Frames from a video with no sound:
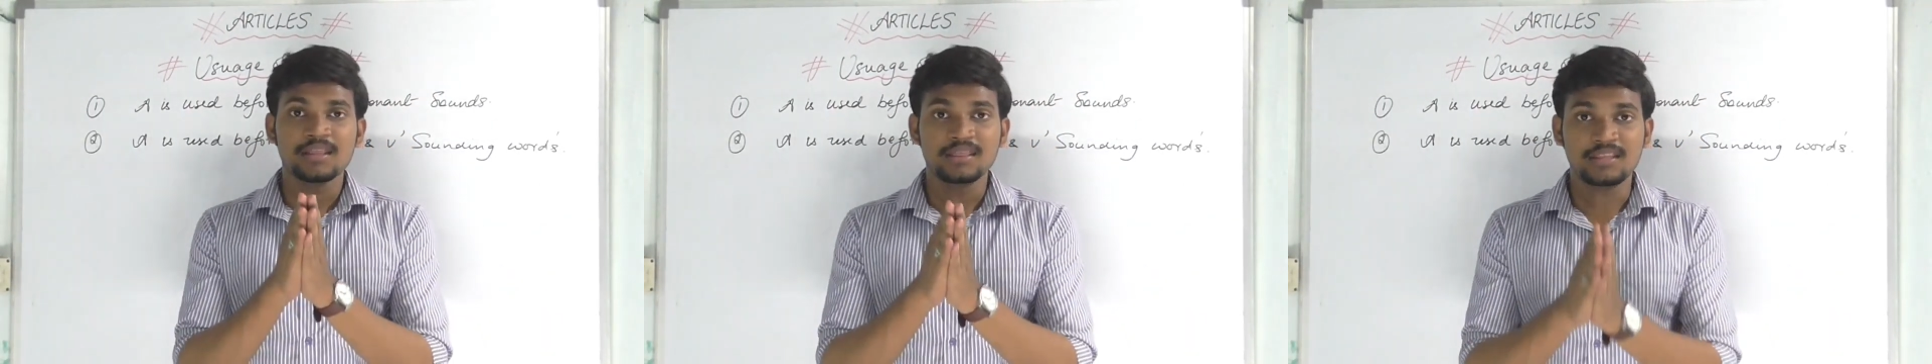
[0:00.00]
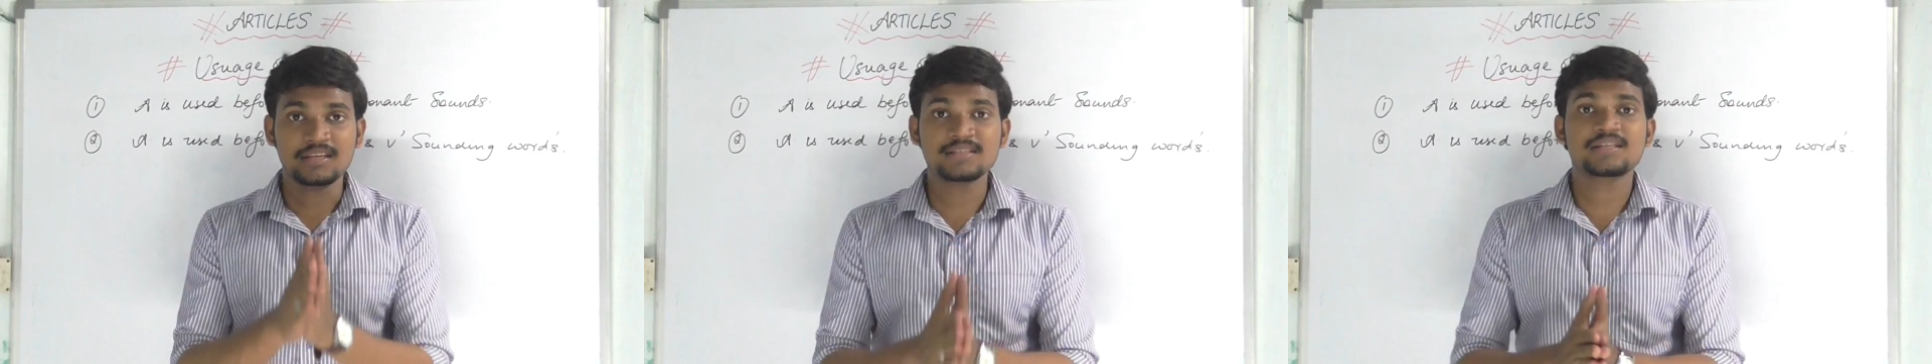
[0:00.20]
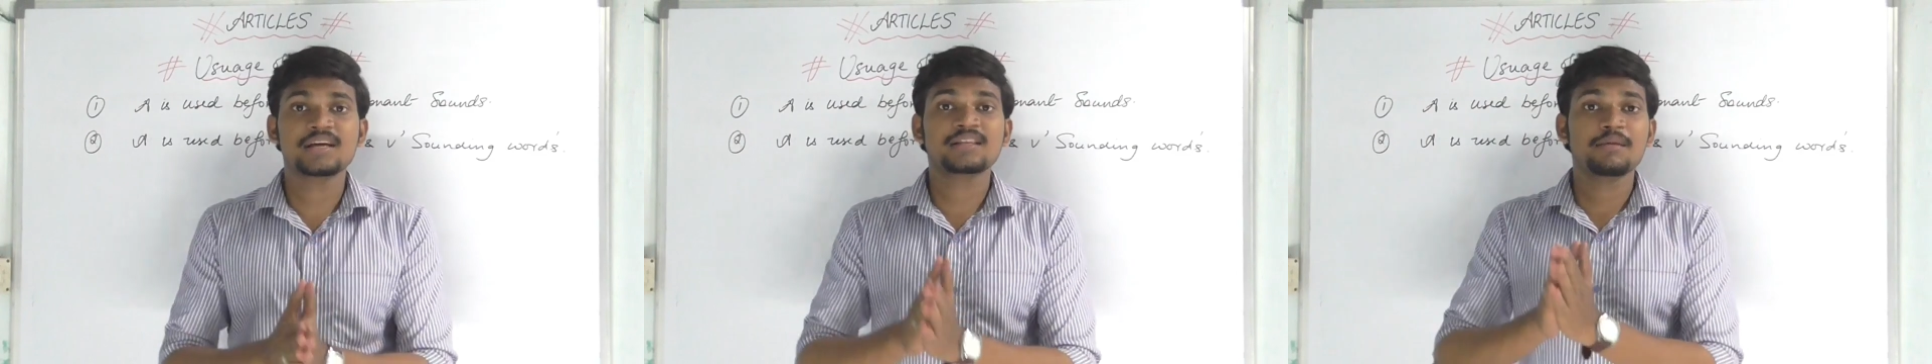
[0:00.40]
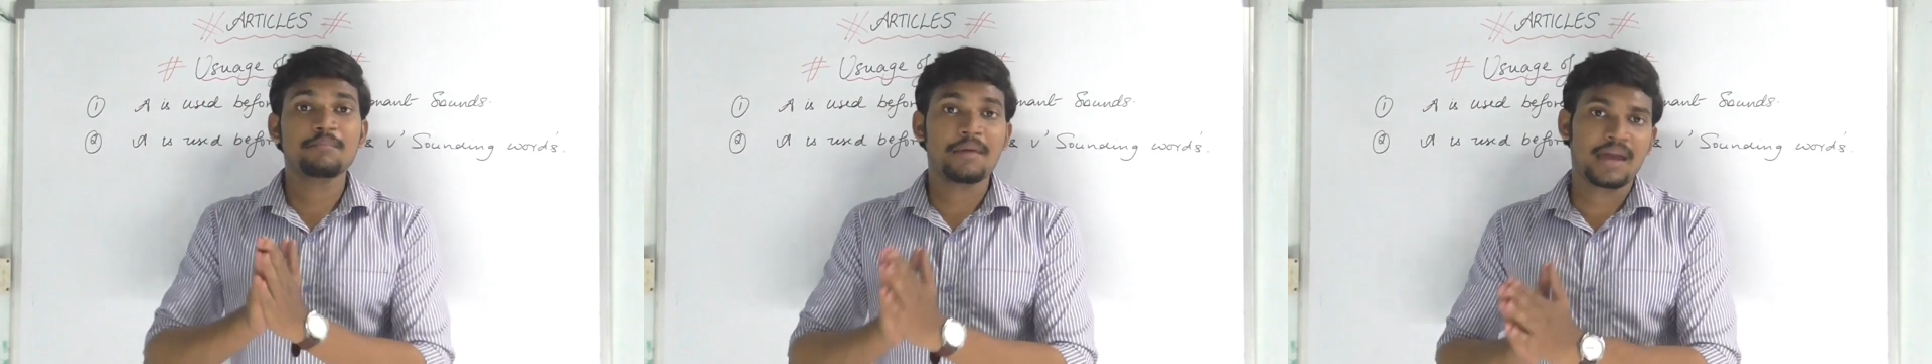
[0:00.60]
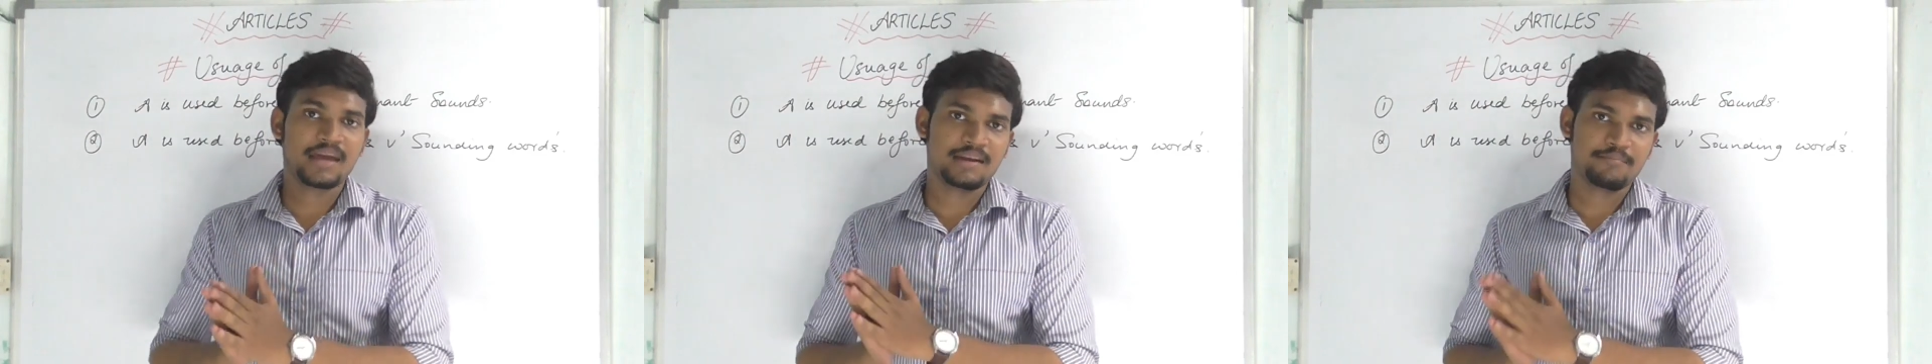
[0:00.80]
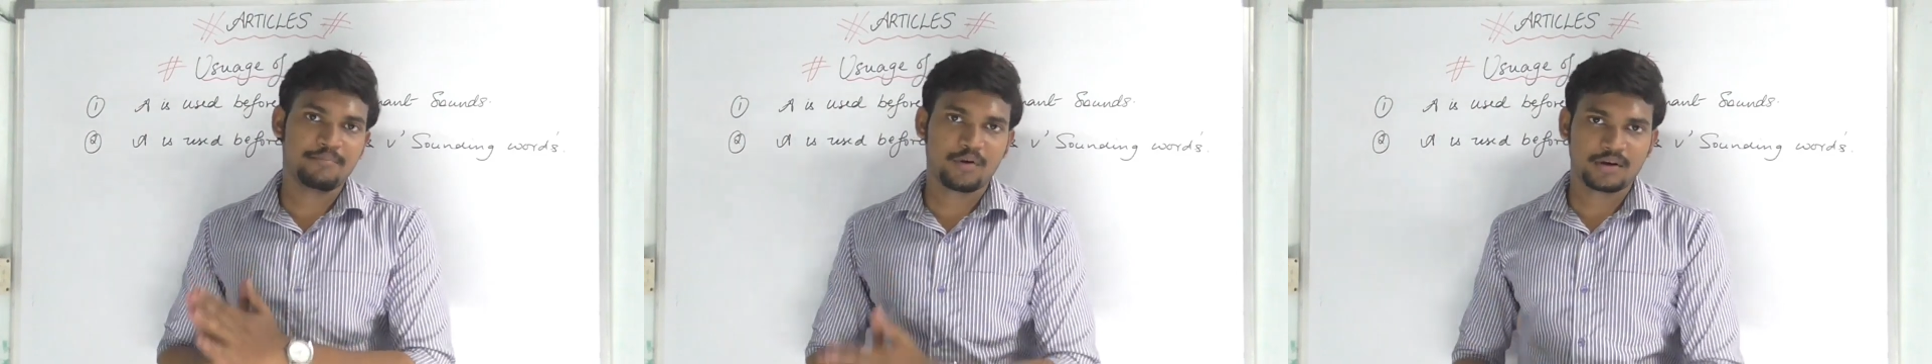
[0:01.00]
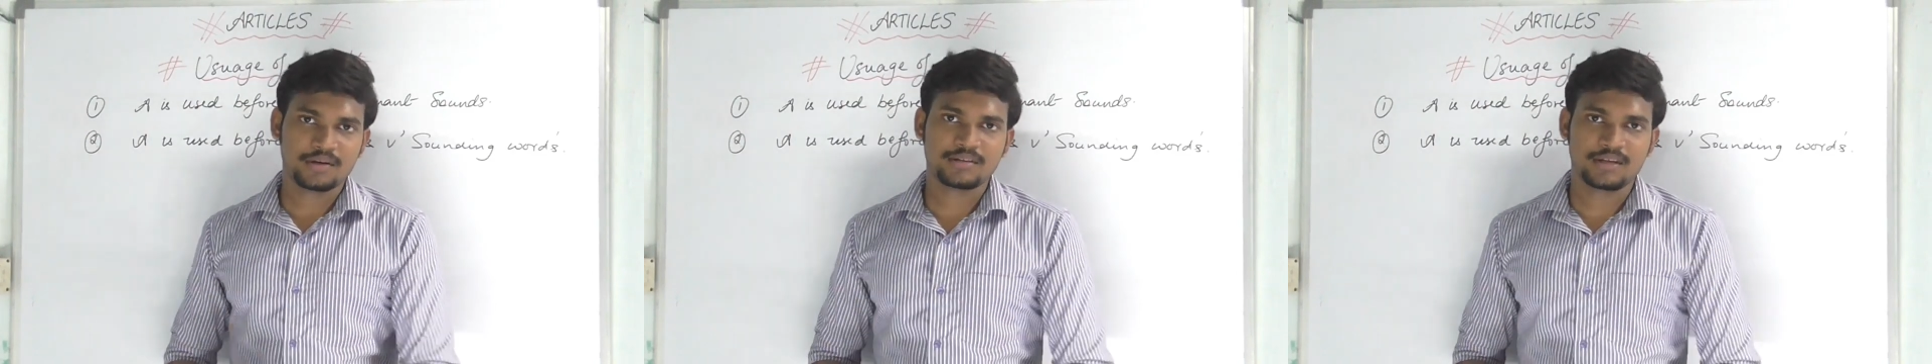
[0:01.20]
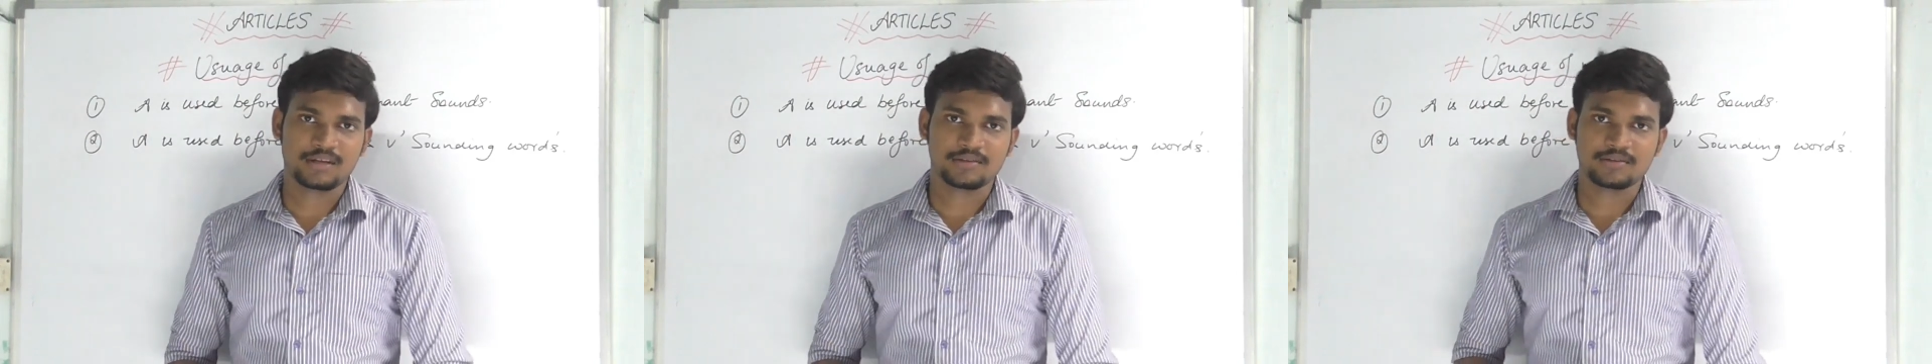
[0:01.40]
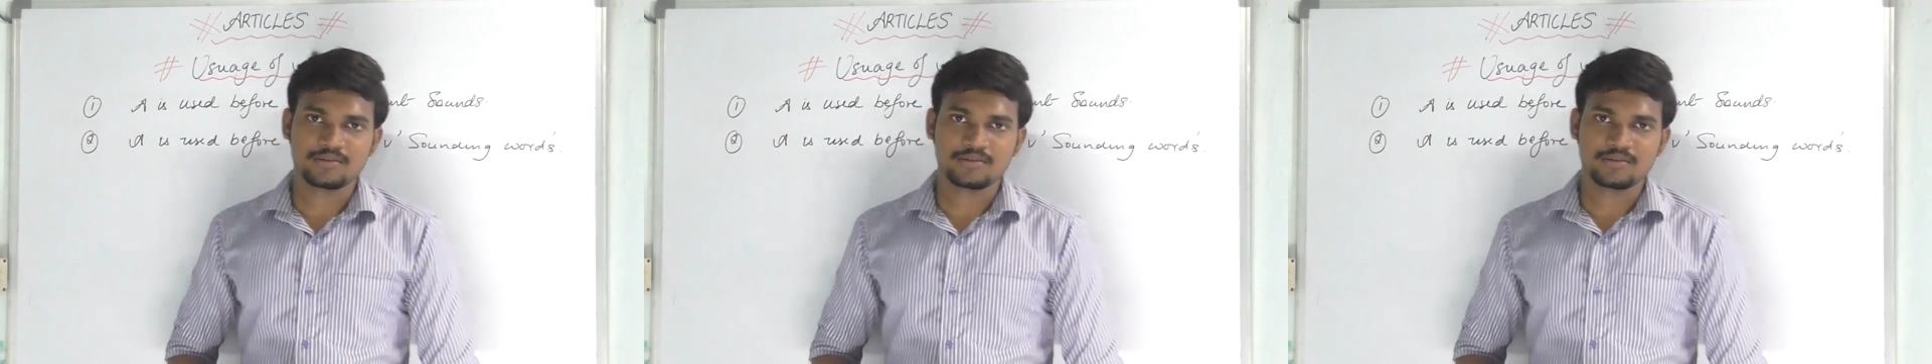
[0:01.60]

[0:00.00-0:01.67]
these are the main important things.